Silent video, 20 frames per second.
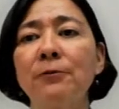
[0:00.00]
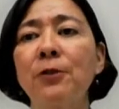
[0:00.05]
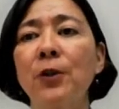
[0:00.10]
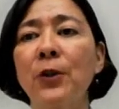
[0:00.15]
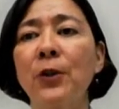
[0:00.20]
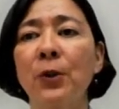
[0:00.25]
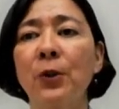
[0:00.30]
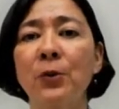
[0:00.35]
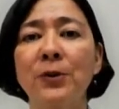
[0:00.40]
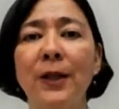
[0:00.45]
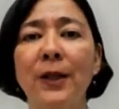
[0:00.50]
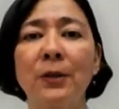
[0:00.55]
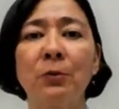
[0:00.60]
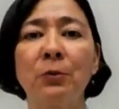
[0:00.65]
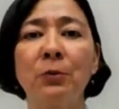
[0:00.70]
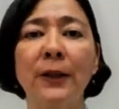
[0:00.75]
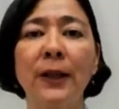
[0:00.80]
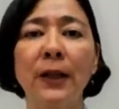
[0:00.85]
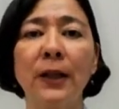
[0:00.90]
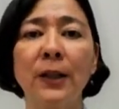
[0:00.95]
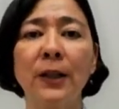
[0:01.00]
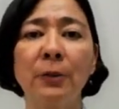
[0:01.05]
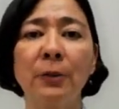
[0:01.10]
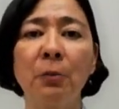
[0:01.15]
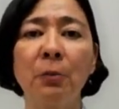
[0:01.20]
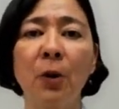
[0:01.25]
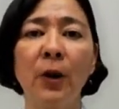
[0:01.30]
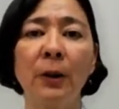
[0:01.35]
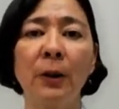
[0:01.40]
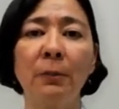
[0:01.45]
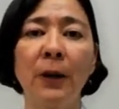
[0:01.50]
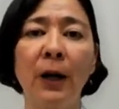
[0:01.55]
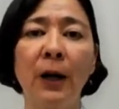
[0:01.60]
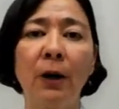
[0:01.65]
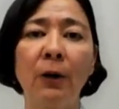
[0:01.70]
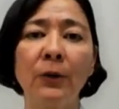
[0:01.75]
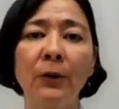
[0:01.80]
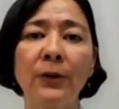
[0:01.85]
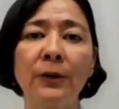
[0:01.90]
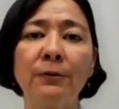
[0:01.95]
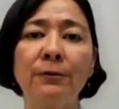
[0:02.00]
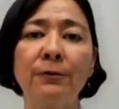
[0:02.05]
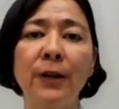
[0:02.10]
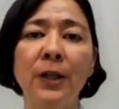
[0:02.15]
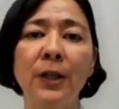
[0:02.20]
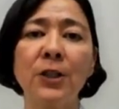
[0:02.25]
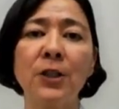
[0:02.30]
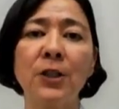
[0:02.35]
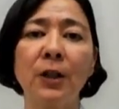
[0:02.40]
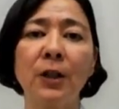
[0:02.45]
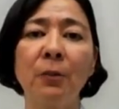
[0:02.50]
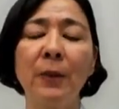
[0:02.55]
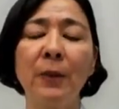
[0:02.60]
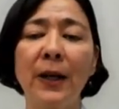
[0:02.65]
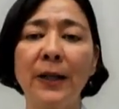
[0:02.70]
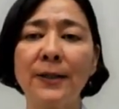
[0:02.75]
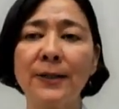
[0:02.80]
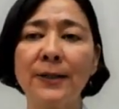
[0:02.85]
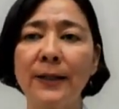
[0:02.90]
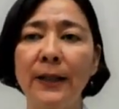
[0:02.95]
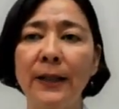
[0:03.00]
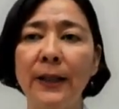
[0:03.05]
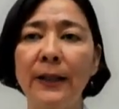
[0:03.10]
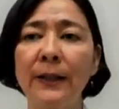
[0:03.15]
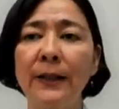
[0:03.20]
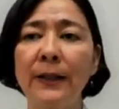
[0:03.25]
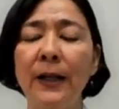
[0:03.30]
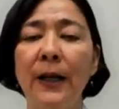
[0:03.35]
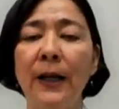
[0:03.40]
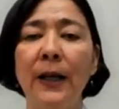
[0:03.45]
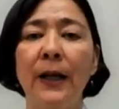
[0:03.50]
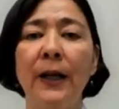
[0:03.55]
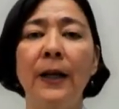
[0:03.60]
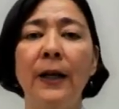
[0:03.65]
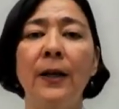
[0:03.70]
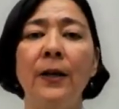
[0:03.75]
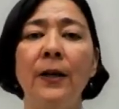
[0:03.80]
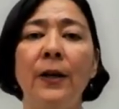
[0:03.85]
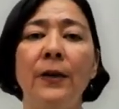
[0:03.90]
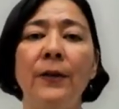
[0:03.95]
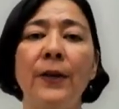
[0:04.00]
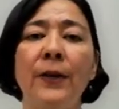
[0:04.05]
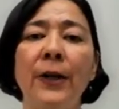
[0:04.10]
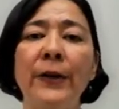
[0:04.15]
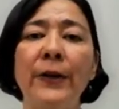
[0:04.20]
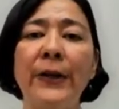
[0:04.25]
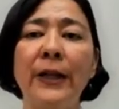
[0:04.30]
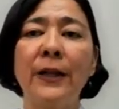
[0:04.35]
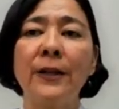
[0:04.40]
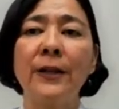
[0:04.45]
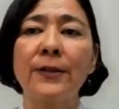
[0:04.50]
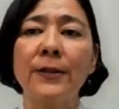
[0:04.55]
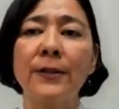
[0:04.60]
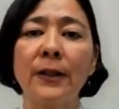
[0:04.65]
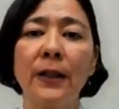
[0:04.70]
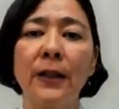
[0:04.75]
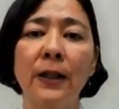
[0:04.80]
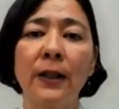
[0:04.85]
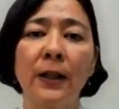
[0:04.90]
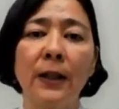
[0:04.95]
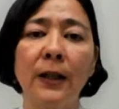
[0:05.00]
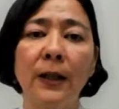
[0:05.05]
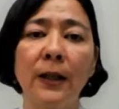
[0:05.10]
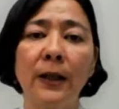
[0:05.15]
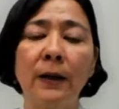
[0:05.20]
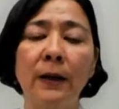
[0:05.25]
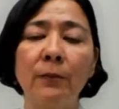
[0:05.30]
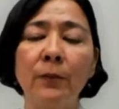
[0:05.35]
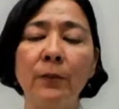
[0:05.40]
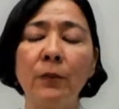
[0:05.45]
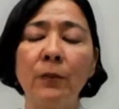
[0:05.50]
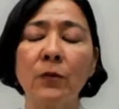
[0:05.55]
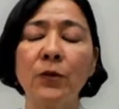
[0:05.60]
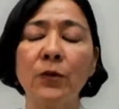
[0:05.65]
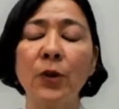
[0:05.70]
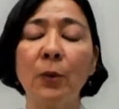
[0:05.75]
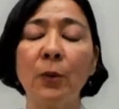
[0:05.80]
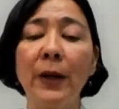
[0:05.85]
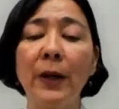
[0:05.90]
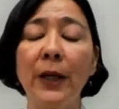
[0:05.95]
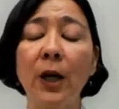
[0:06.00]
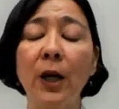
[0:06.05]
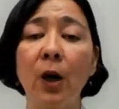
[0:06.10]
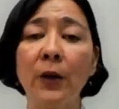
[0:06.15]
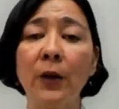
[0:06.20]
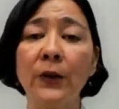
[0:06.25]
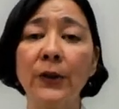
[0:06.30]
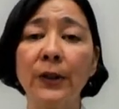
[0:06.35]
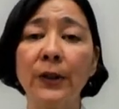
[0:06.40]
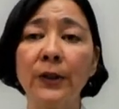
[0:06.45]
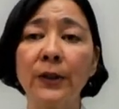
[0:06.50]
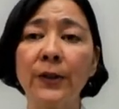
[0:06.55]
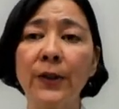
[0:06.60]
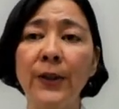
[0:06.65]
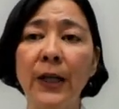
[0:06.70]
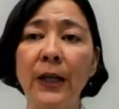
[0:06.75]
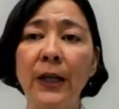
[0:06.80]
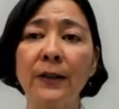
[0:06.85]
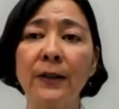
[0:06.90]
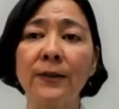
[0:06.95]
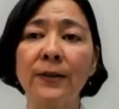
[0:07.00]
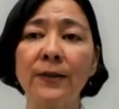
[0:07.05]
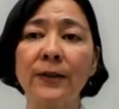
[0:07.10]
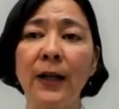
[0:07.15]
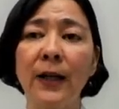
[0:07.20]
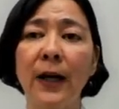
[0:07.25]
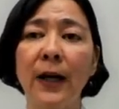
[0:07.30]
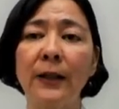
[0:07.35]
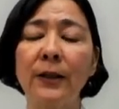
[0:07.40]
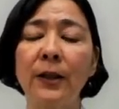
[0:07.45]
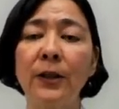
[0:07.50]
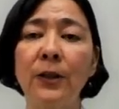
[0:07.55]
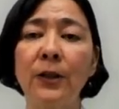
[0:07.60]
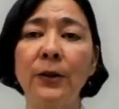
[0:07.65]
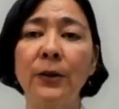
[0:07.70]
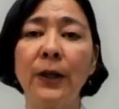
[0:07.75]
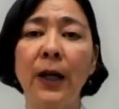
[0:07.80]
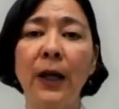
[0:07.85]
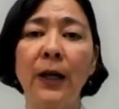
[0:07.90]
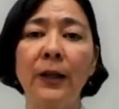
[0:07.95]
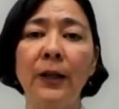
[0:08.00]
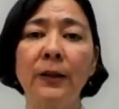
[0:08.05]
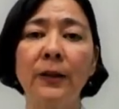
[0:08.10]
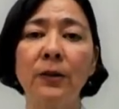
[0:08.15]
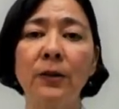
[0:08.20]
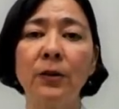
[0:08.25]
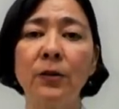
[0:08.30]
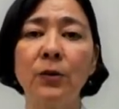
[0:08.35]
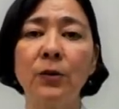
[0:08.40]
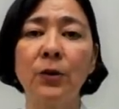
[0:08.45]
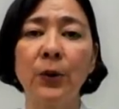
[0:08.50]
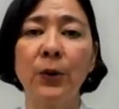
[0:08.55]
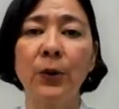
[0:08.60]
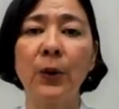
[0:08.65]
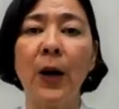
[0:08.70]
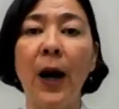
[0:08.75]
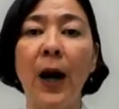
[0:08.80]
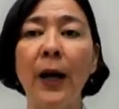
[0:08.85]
for those that want to learn more about functional medicine. There is so many other things that you can do.